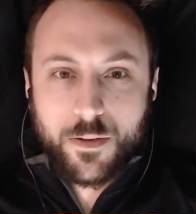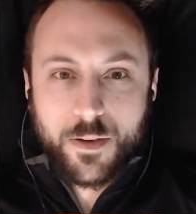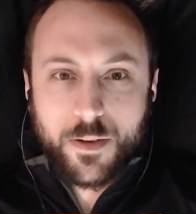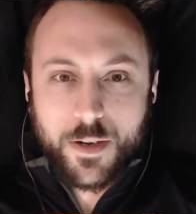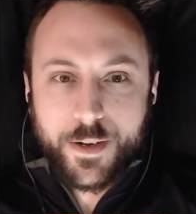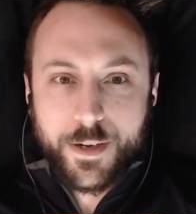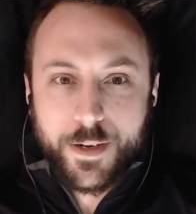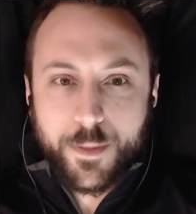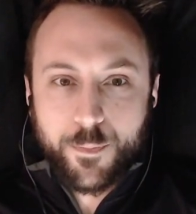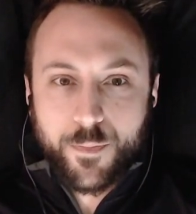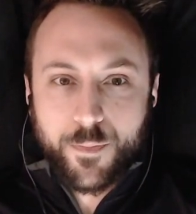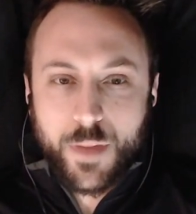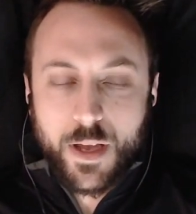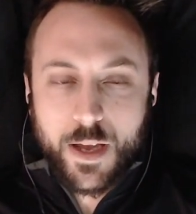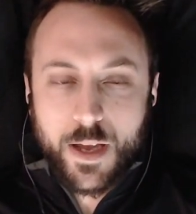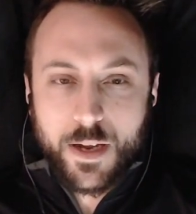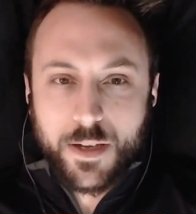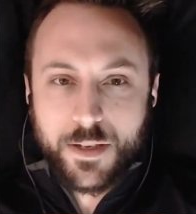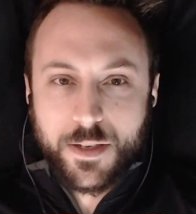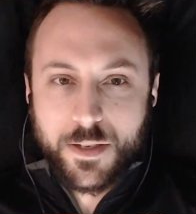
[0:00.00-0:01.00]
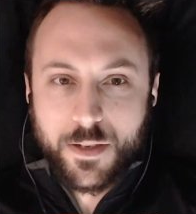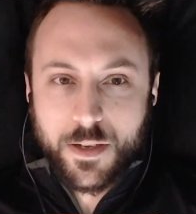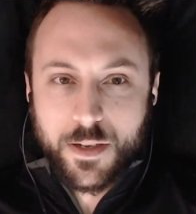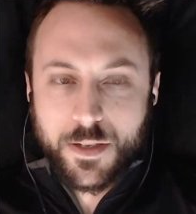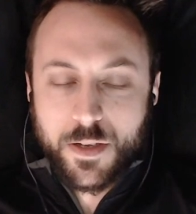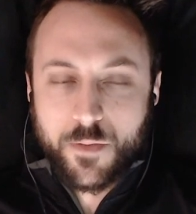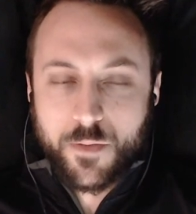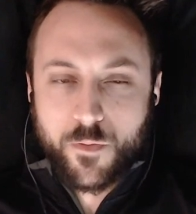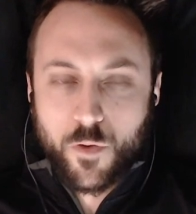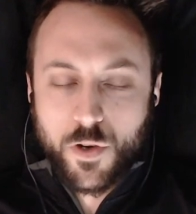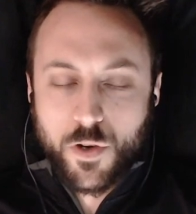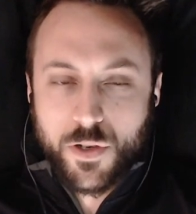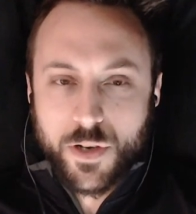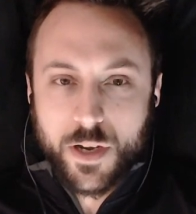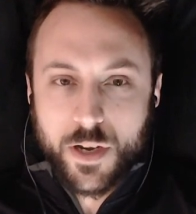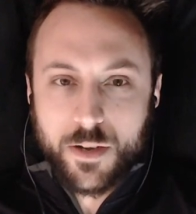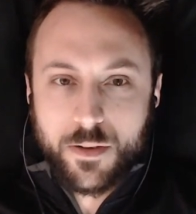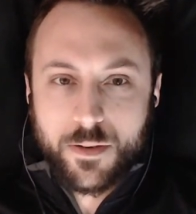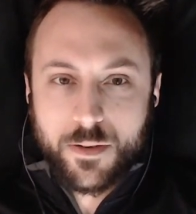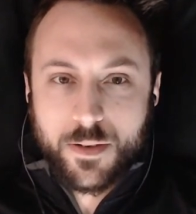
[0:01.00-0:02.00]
And it's unfortunate.